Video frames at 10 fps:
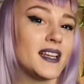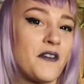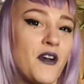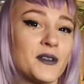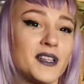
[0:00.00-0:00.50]
I
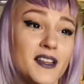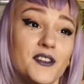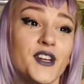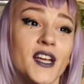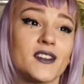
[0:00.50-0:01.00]
found
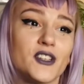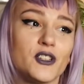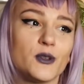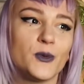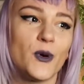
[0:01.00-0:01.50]
another young
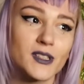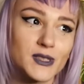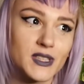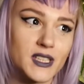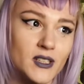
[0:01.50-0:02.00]
girl who
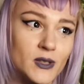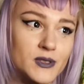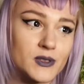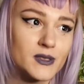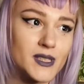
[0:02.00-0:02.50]
also didn't know.
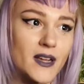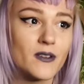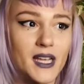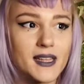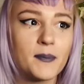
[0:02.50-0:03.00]
So she was like,
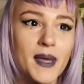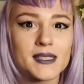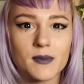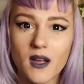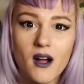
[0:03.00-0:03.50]
okay, let me
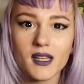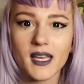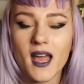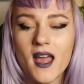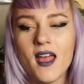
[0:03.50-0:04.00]
ask my colleague.